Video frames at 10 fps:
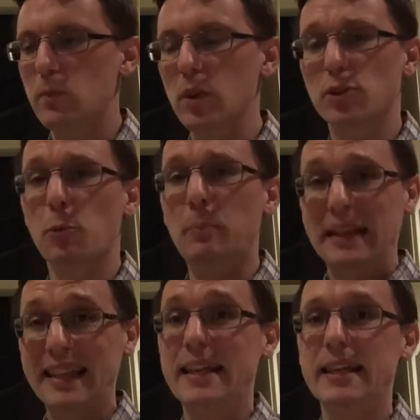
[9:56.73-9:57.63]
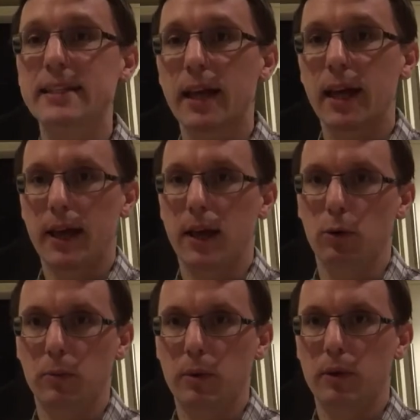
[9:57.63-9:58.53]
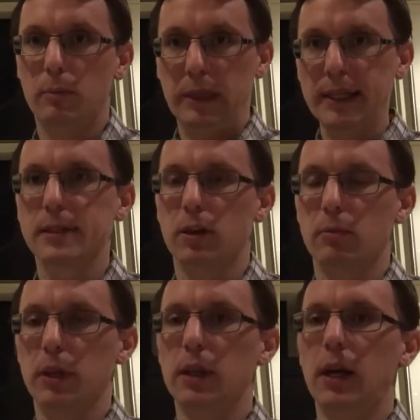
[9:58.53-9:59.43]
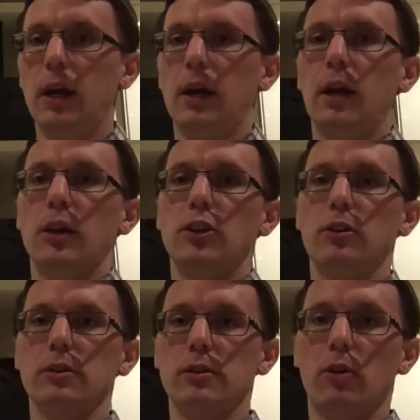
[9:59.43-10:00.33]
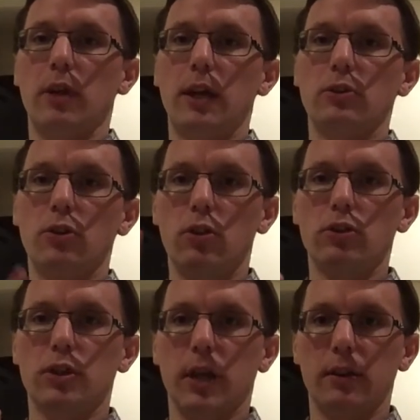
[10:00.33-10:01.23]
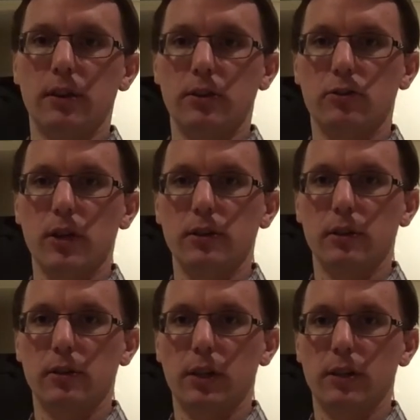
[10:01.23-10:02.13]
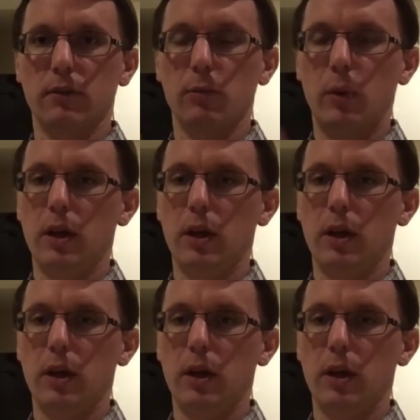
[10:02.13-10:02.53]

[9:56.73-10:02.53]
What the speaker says: So please help me. You can donate DOSH at this address, the Just Giving